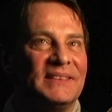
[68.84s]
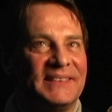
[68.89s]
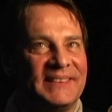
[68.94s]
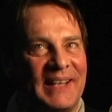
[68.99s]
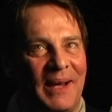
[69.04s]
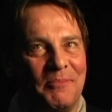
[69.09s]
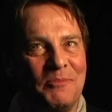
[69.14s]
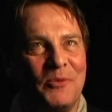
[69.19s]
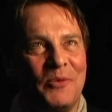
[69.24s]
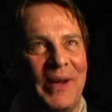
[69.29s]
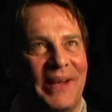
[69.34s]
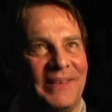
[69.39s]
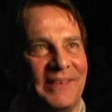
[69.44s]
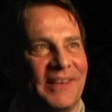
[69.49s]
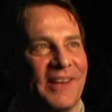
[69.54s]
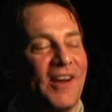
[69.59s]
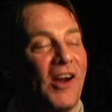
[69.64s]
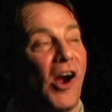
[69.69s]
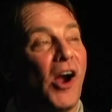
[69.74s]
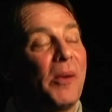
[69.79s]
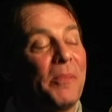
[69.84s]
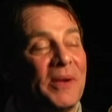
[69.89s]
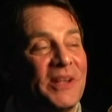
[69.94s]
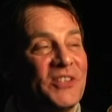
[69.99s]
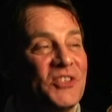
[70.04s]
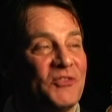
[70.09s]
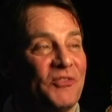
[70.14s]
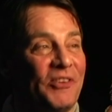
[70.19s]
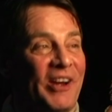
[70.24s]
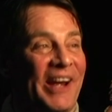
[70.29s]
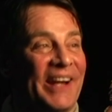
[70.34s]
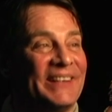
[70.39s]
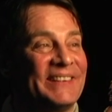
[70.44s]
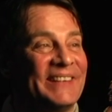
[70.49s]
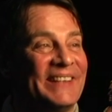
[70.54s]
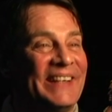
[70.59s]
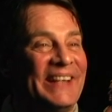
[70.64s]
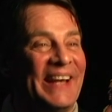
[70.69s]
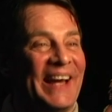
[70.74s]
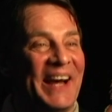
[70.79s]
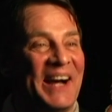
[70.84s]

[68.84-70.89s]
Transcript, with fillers: Some went in the garbage, frankly.